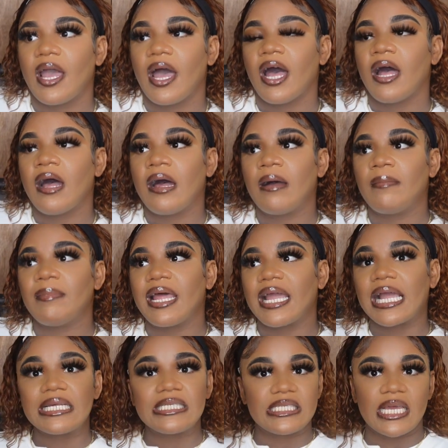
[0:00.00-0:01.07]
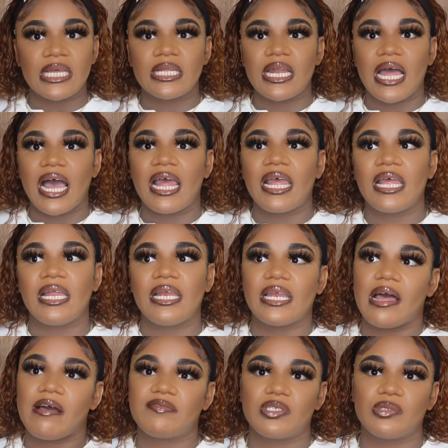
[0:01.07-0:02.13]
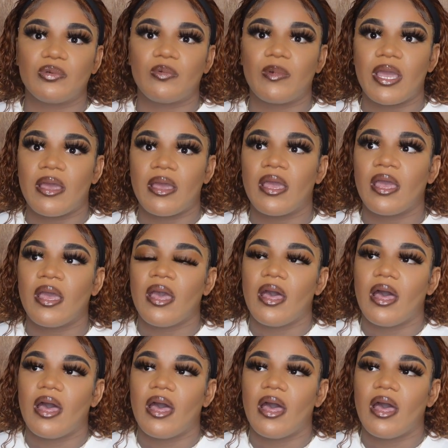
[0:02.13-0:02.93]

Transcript: Like I said, I love to wear